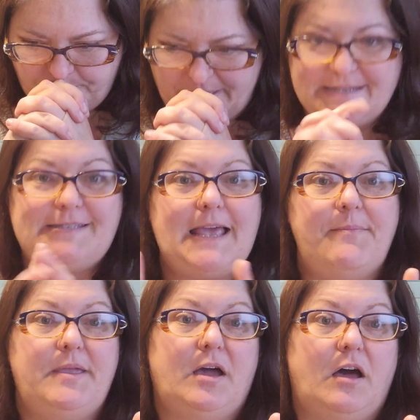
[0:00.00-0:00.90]
it
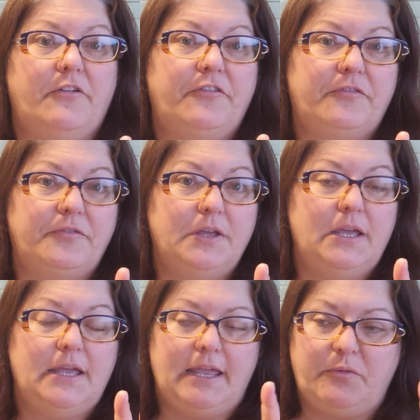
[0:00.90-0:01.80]
set me off.
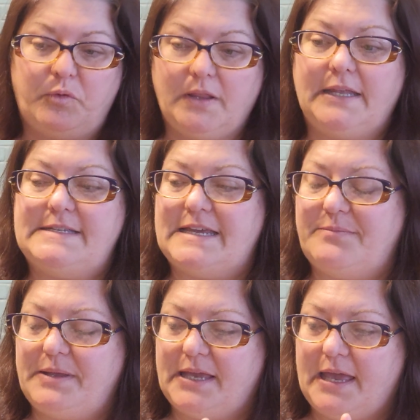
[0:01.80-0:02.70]
It really did,
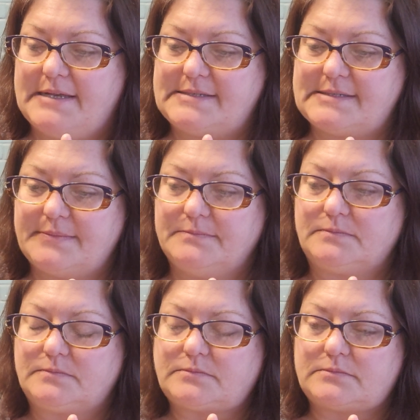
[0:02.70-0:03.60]
because
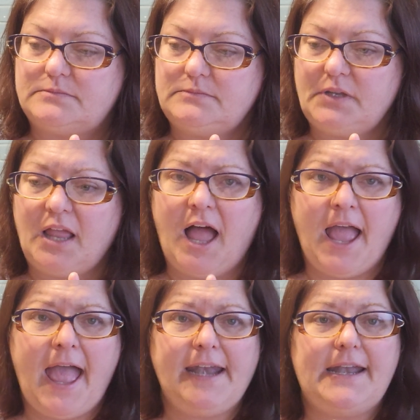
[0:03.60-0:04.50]

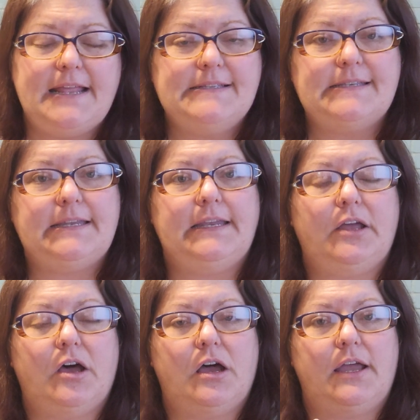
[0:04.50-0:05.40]
I had an incident
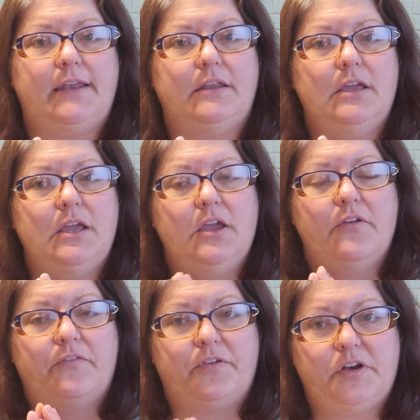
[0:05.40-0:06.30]
on
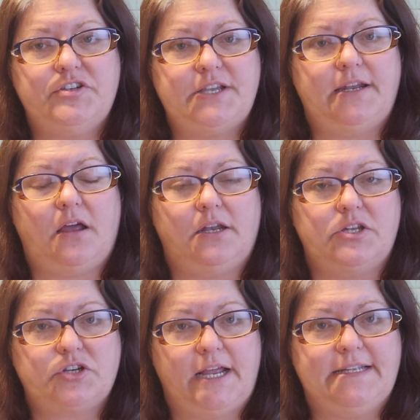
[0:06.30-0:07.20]
Virgin on a
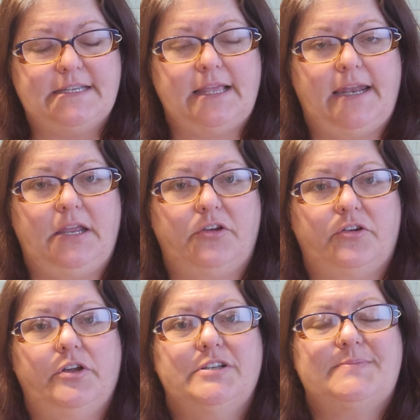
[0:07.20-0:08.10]
transatlantic
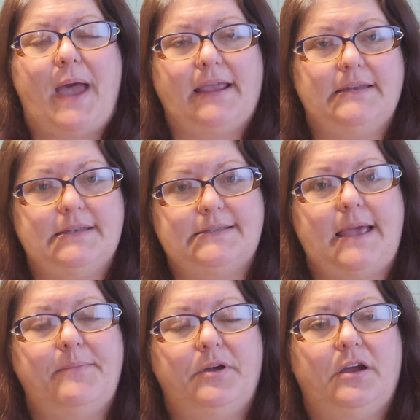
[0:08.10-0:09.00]
cruise back in
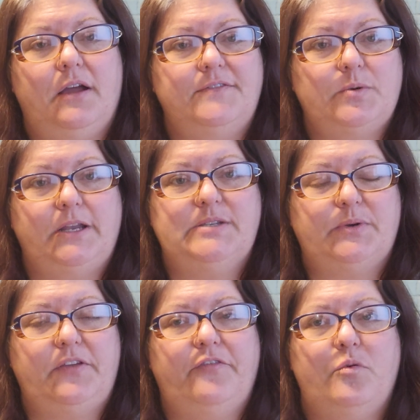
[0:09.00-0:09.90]
December of
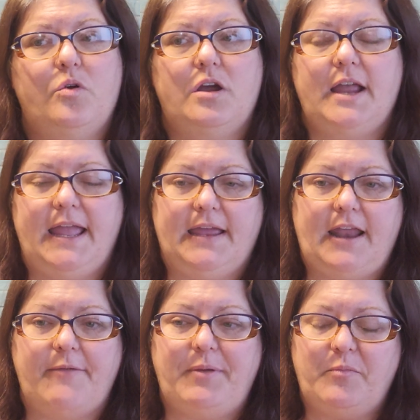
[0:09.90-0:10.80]
2024, and
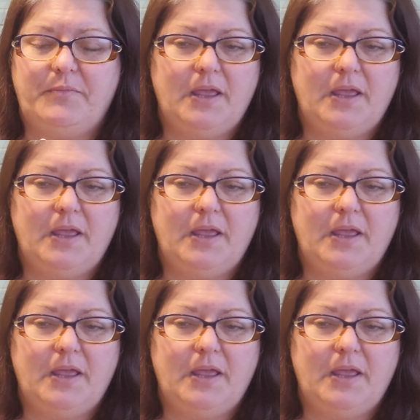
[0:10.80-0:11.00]
I've been